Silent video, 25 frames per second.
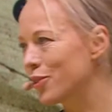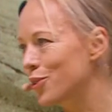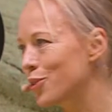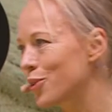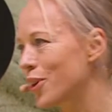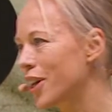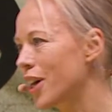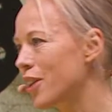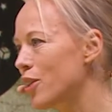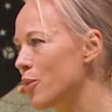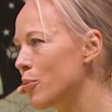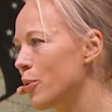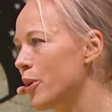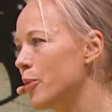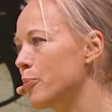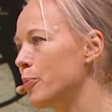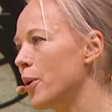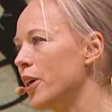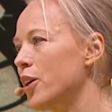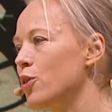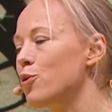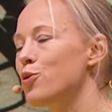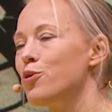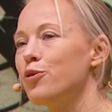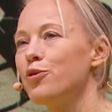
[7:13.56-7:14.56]
together with
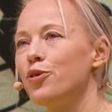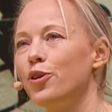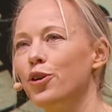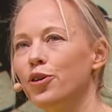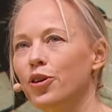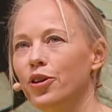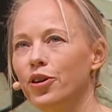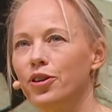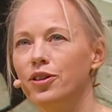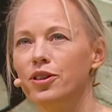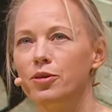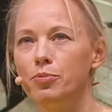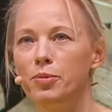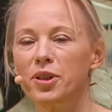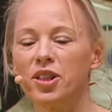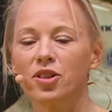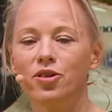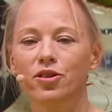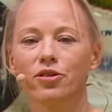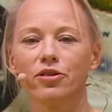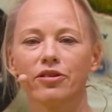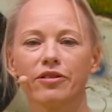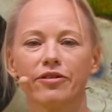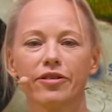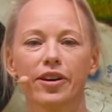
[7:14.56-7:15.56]
my co-founder,
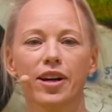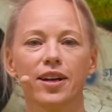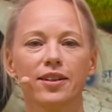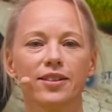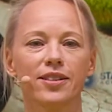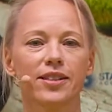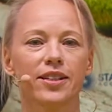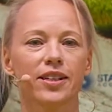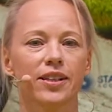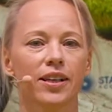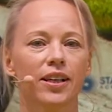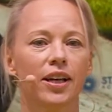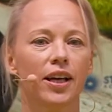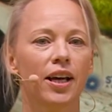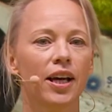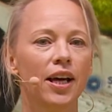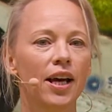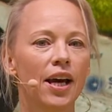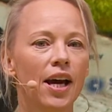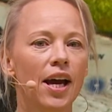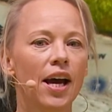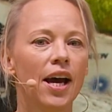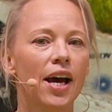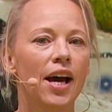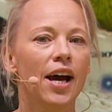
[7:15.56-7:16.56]
Dmytro Rafalski.
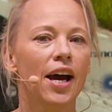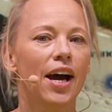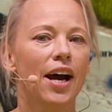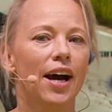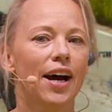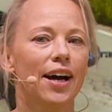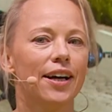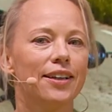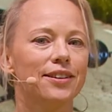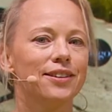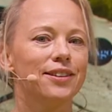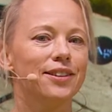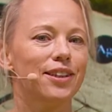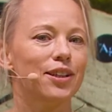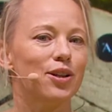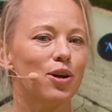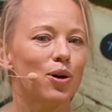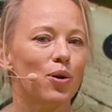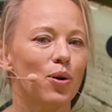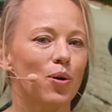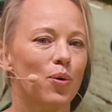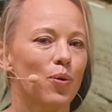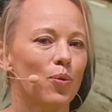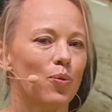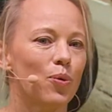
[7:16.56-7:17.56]
And
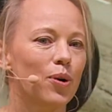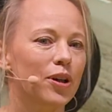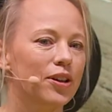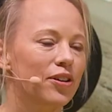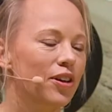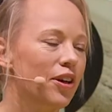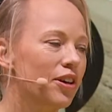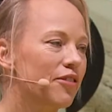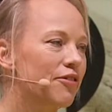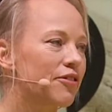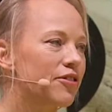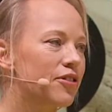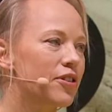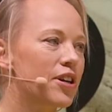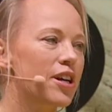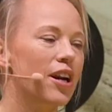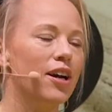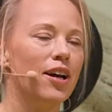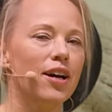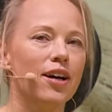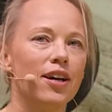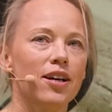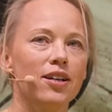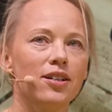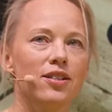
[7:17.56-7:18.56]
what I've
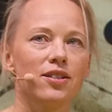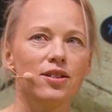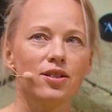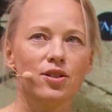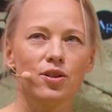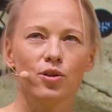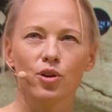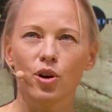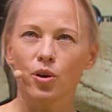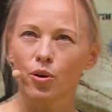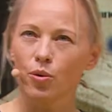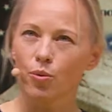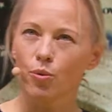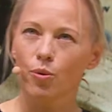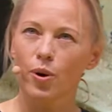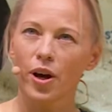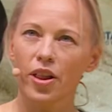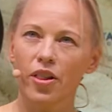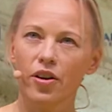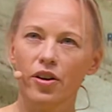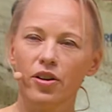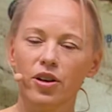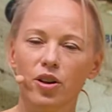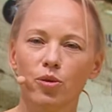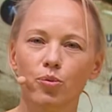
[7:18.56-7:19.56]
realized,
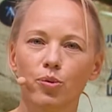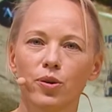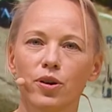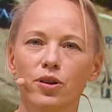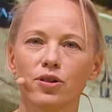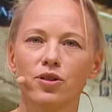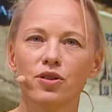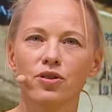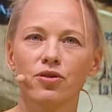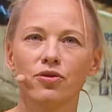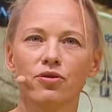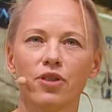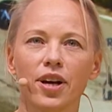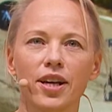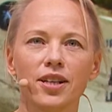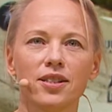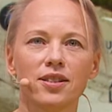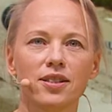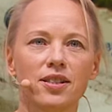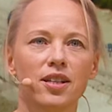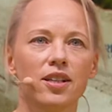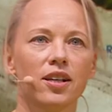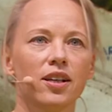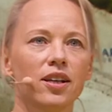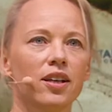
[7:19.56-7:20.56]
whether it was
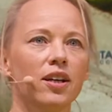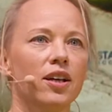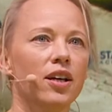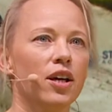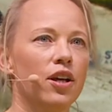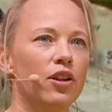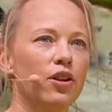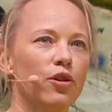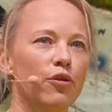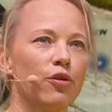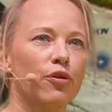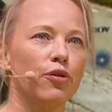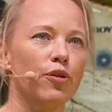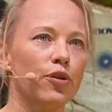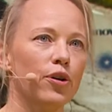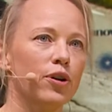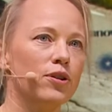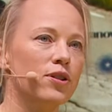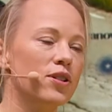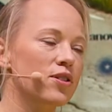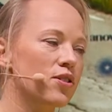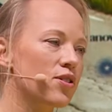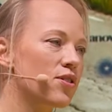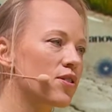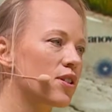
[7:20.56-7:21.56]
raising the
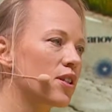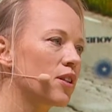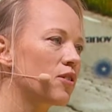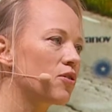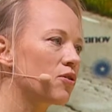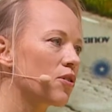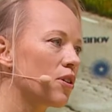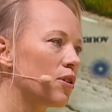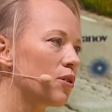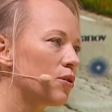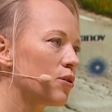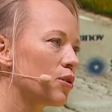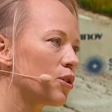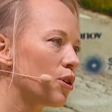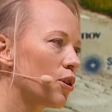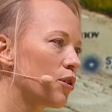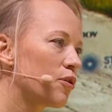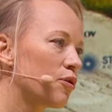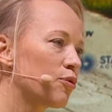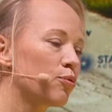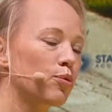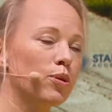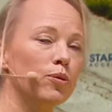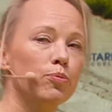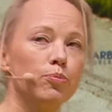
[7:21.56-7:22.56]
first seed round
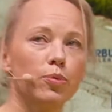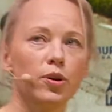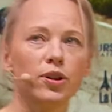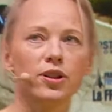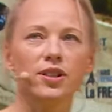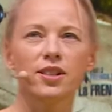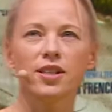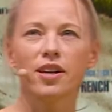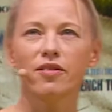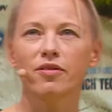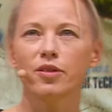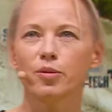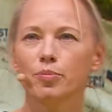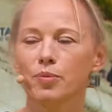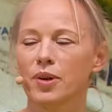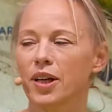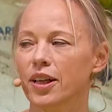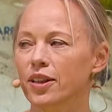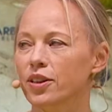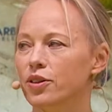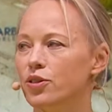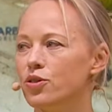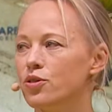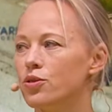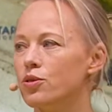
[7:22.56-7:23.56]
of 1.7
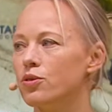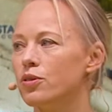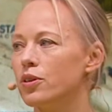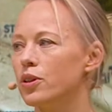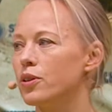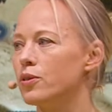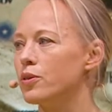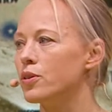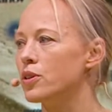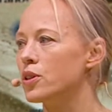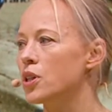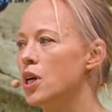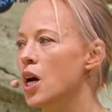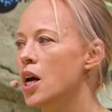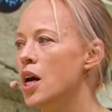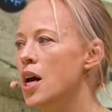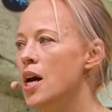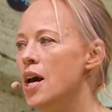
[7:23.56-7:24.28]
million euros